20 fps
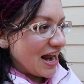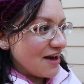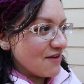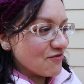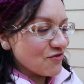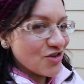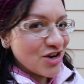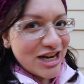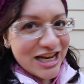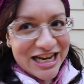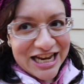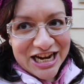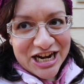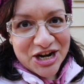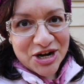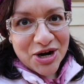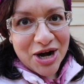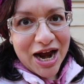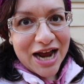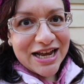every
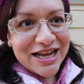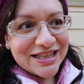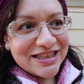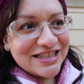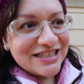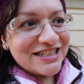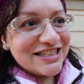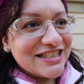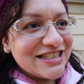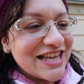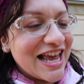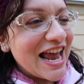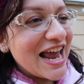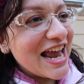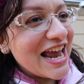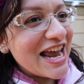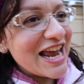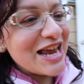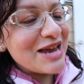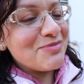year I get the
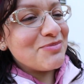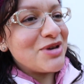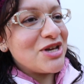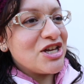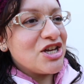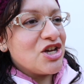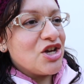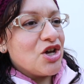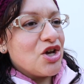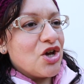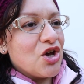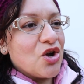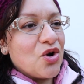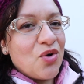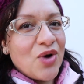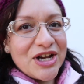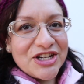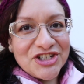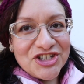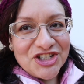same
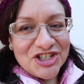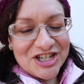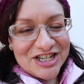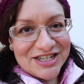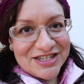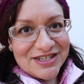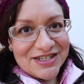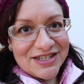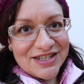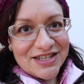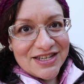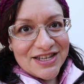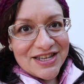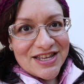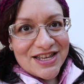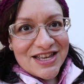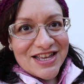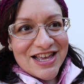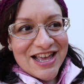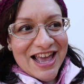question:
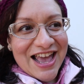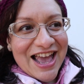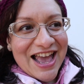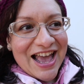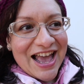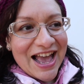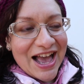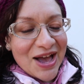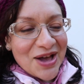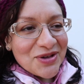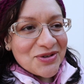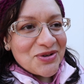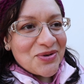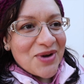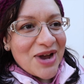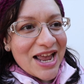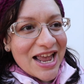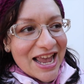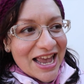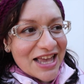how do
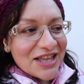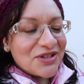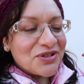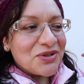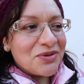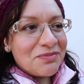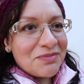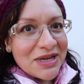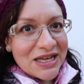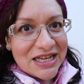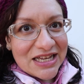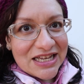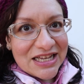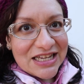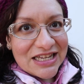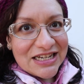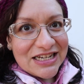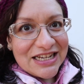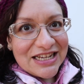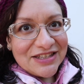I handle
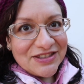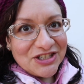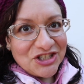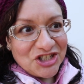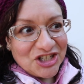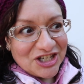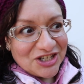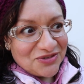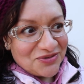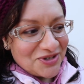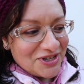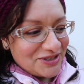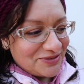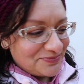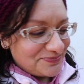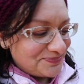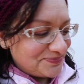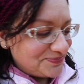mud in the chicken run?